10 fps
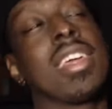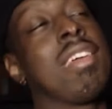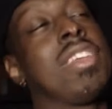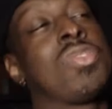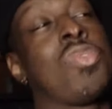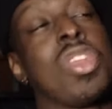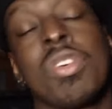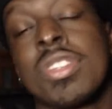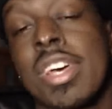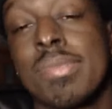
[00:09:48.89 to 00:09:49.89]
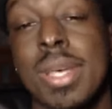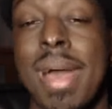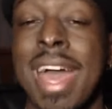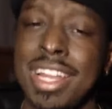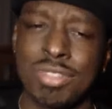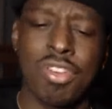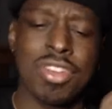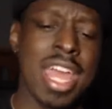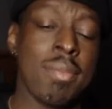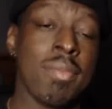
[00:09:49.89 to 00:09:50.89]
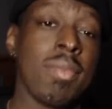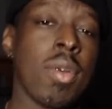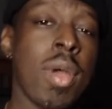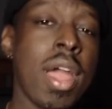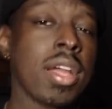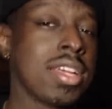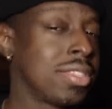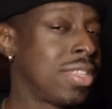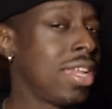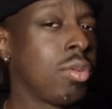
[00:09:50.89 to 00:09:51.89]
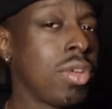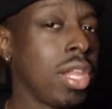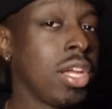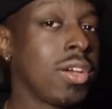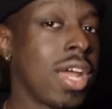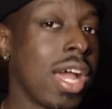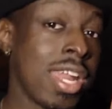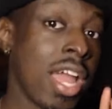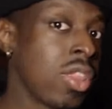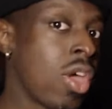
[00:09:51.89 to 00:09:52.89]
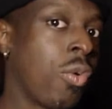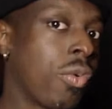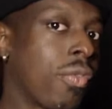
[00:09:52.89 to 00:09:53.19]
Give this video a thumbs up, at least for them, all right? Because they did really good, and I know